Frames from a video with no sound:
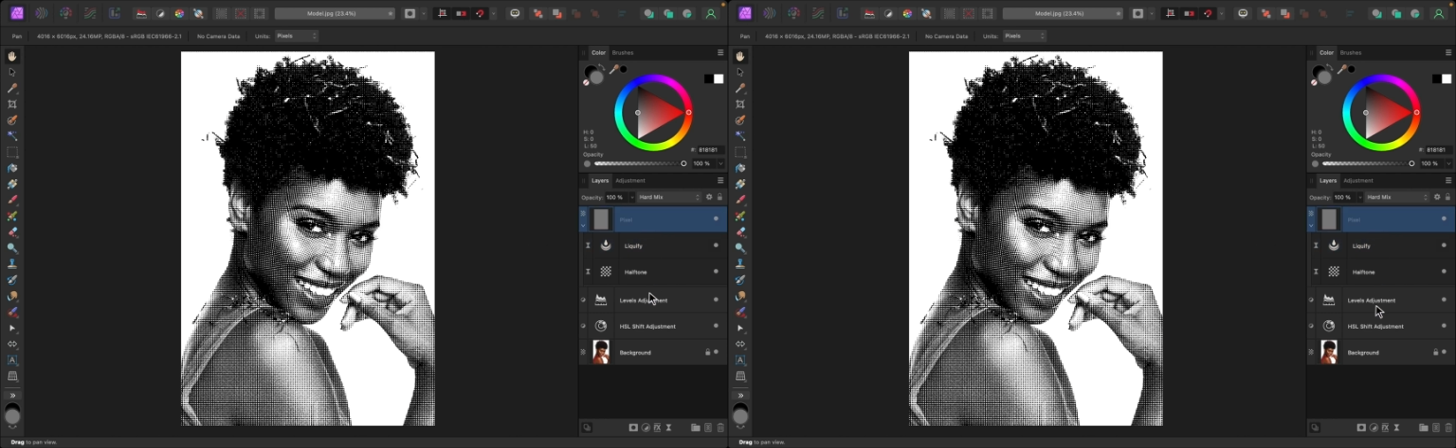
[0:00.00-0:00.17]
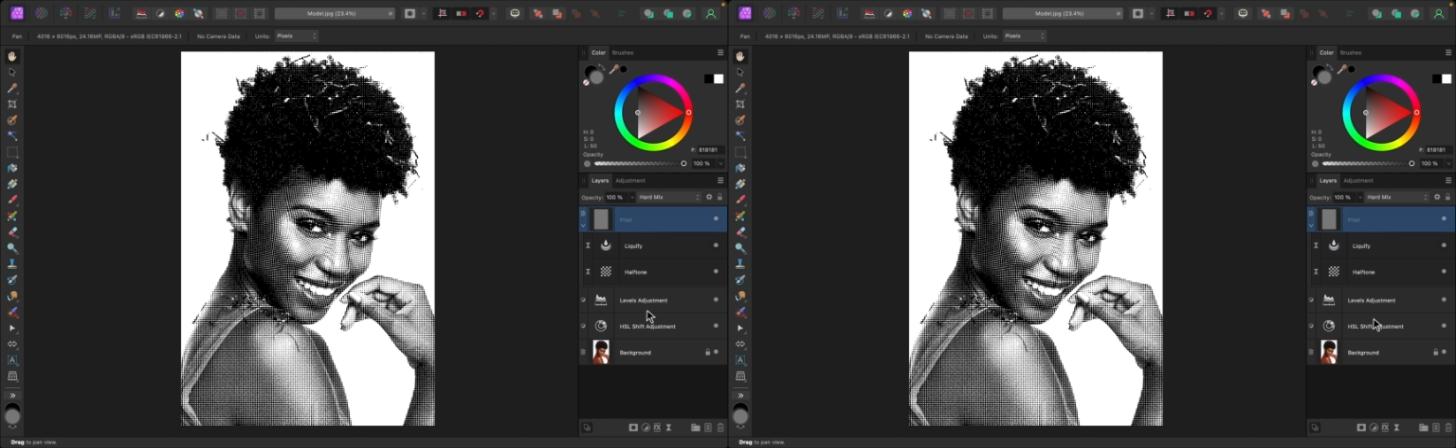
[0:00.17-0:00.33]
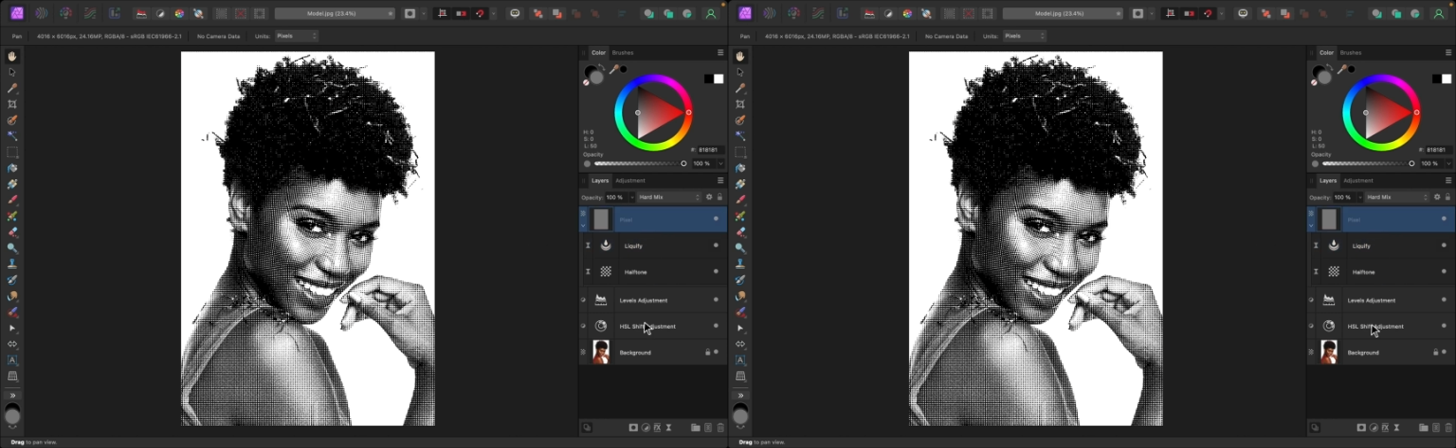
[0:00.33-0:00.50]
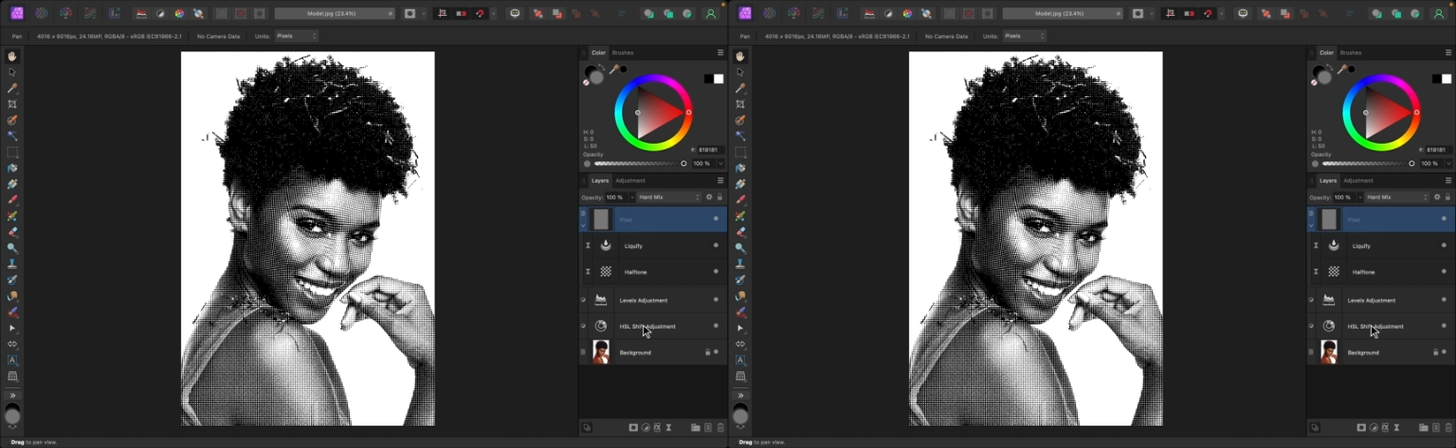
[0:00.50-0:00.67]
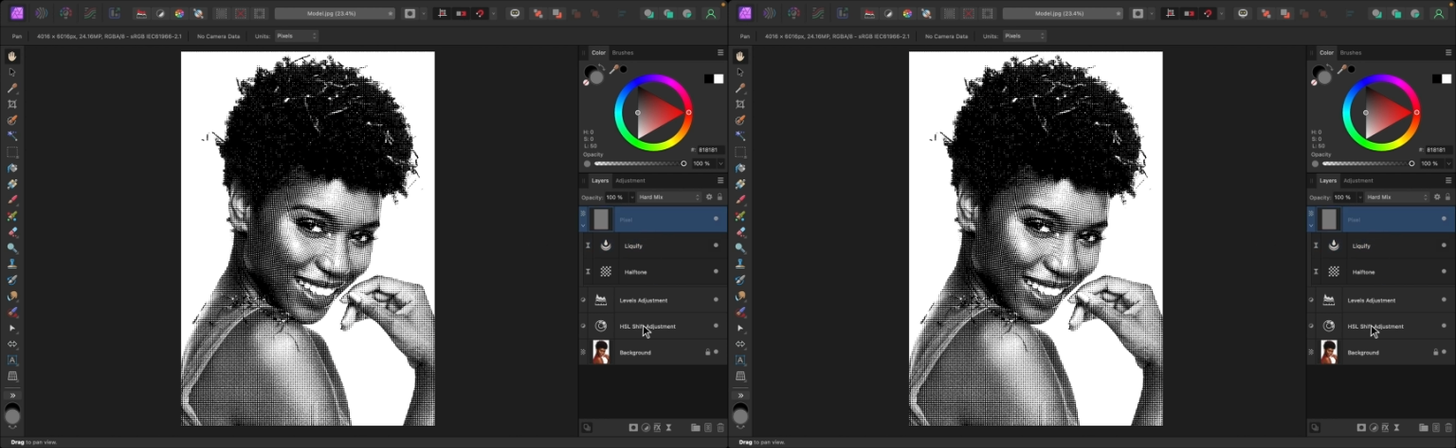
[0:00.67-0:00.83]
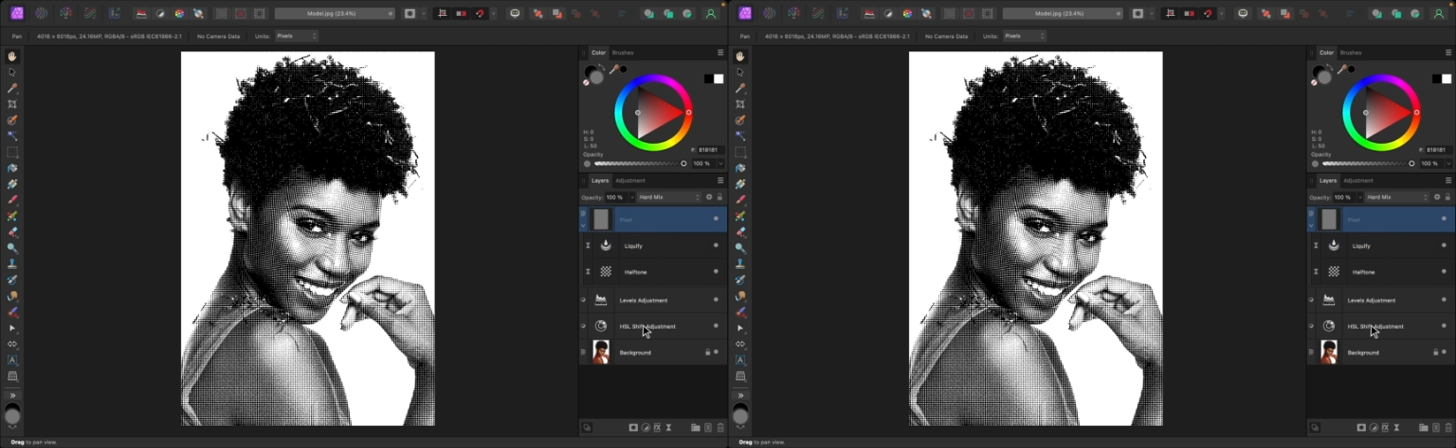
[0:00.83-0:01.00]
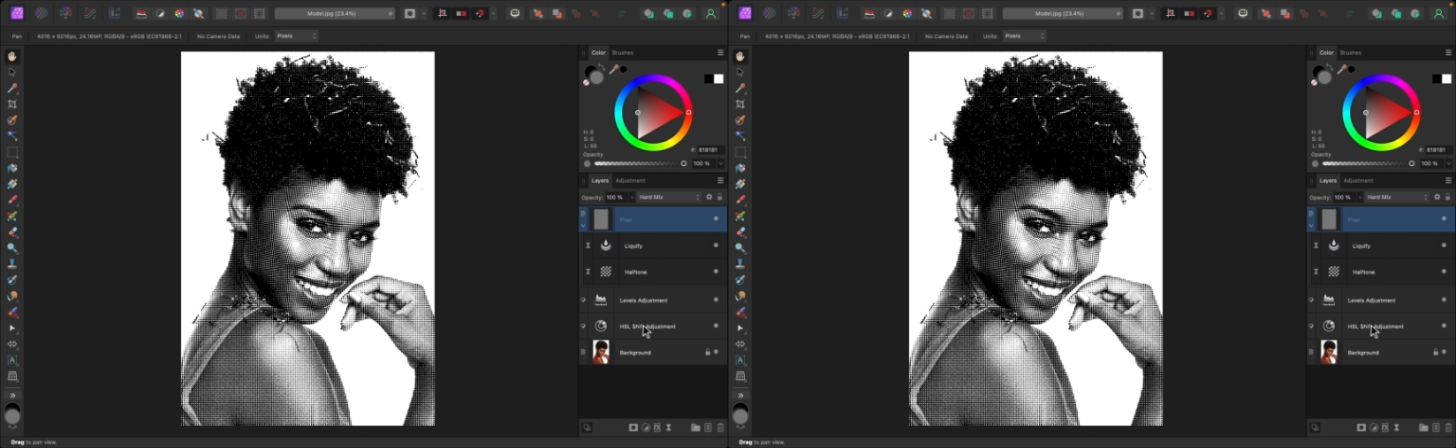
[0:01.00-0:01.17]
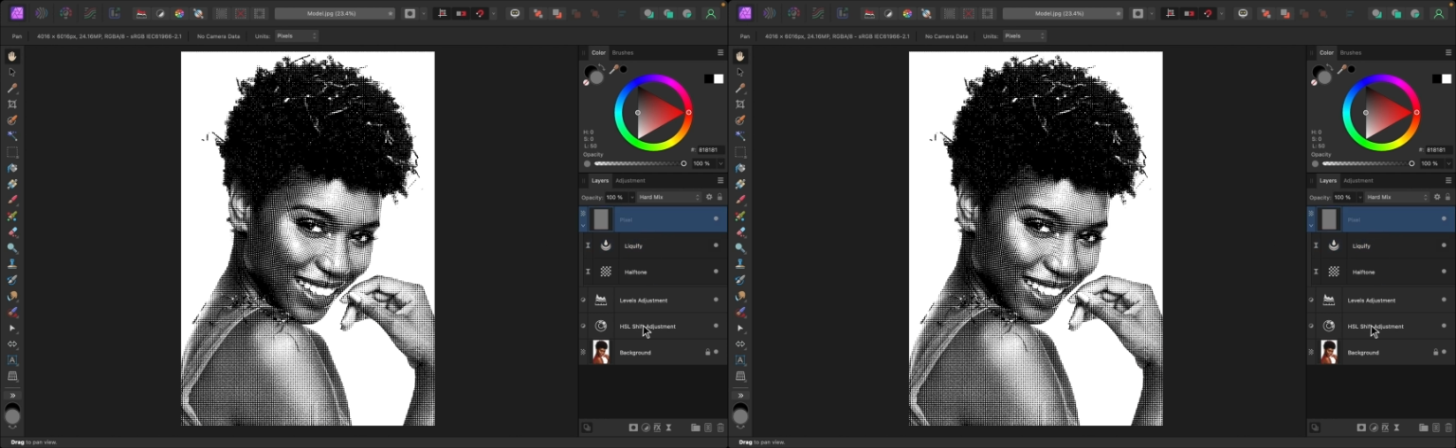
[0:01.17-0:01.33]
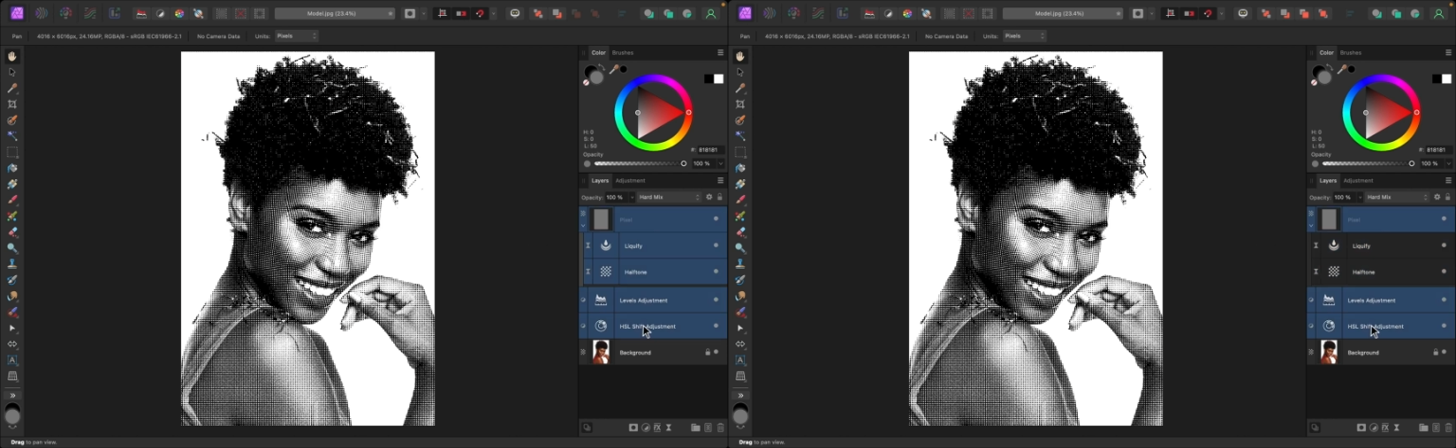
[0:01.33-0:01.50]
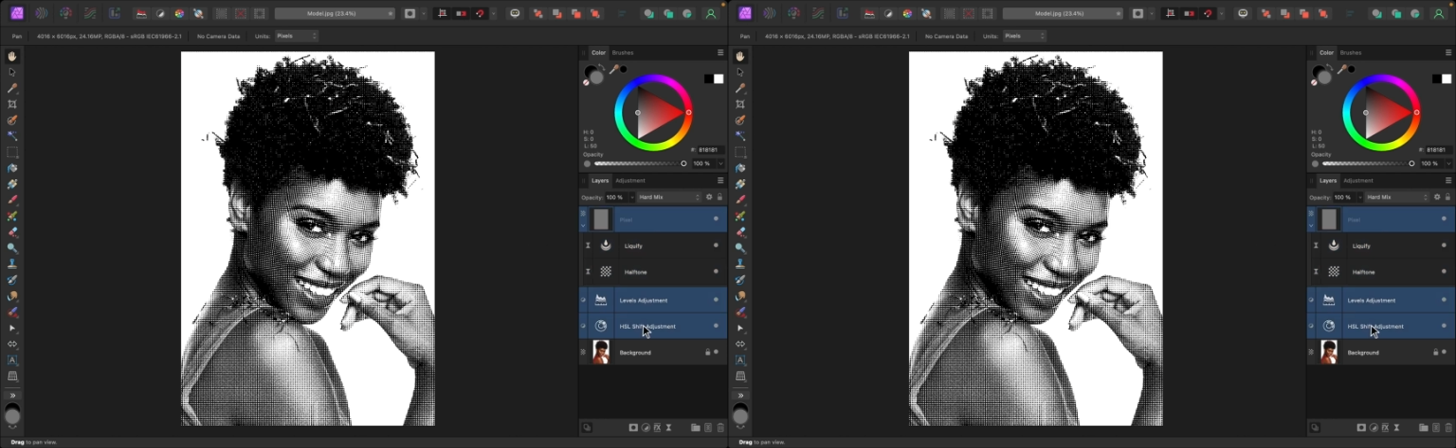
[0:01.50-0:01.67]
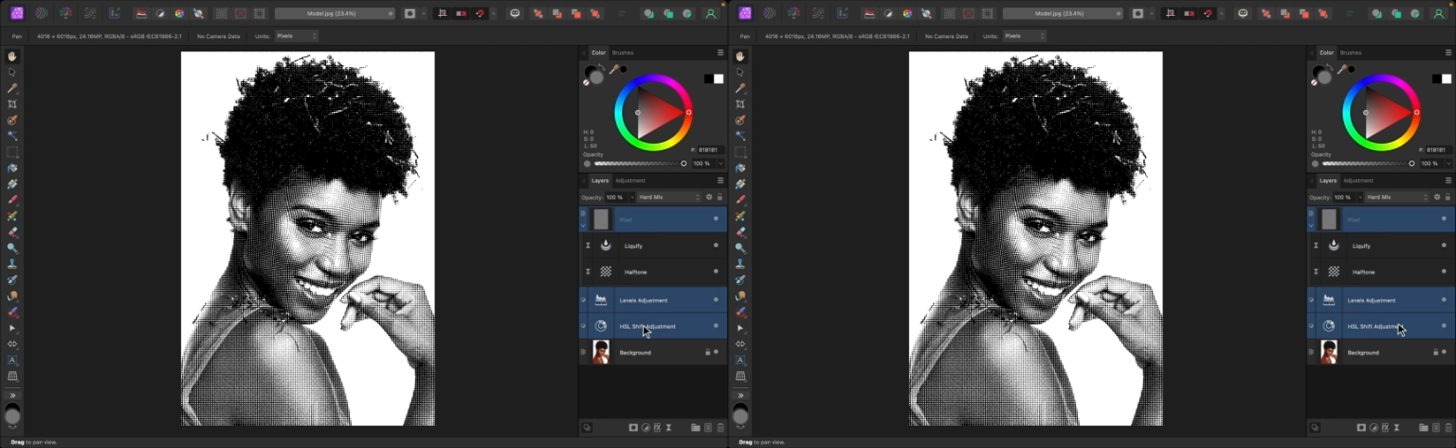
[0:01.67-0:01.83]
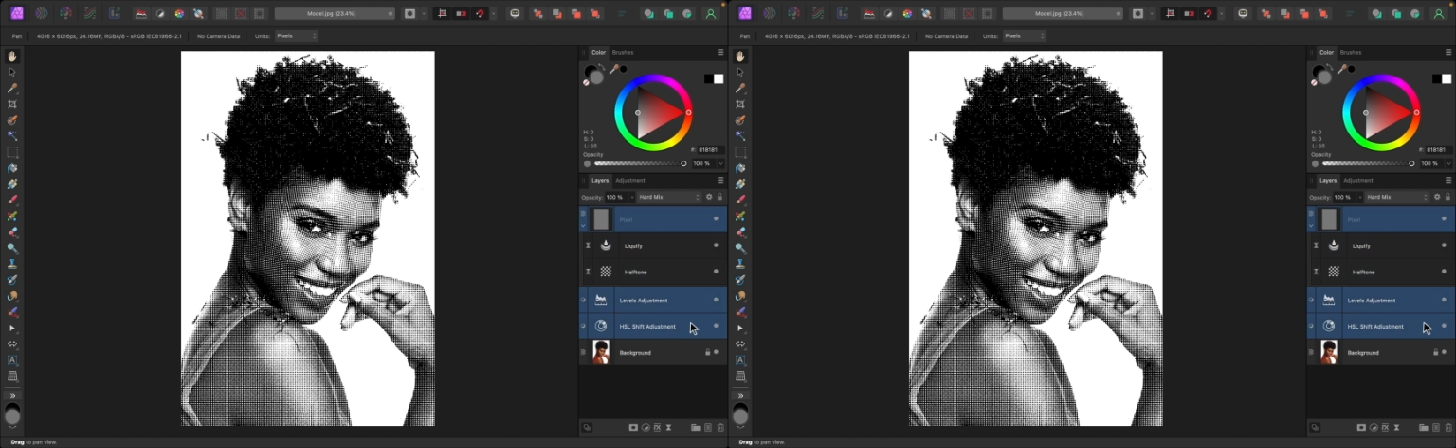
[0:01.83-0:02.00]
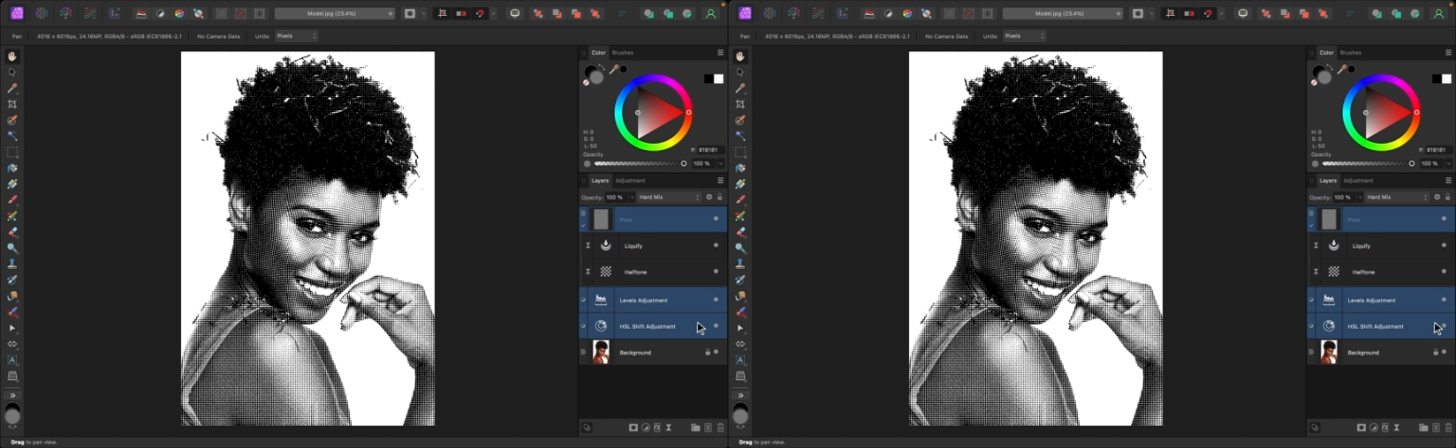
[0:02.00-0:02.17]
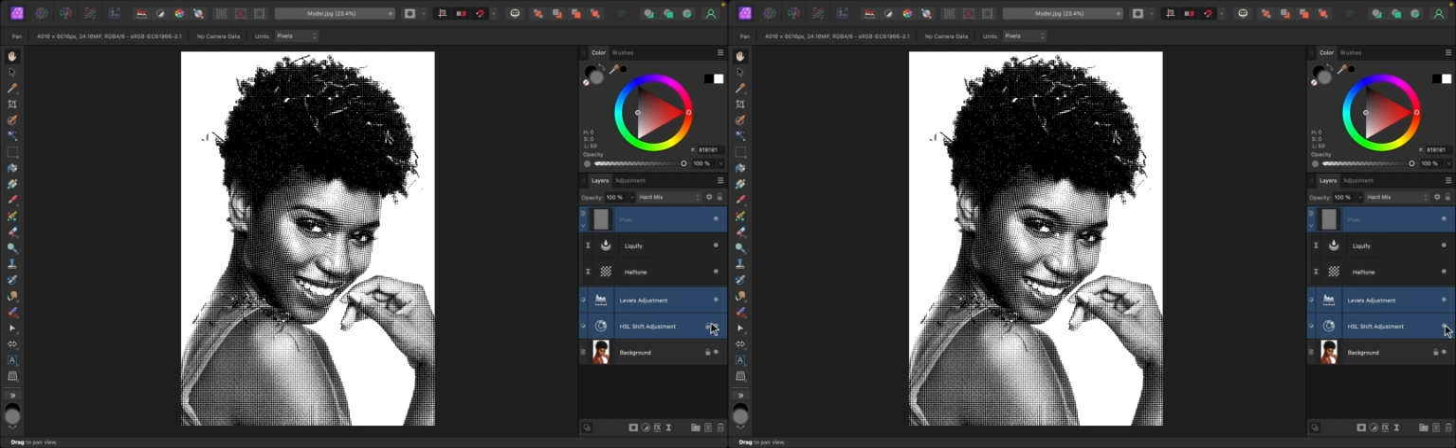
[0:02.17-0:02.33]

I'm just going to select all of our layers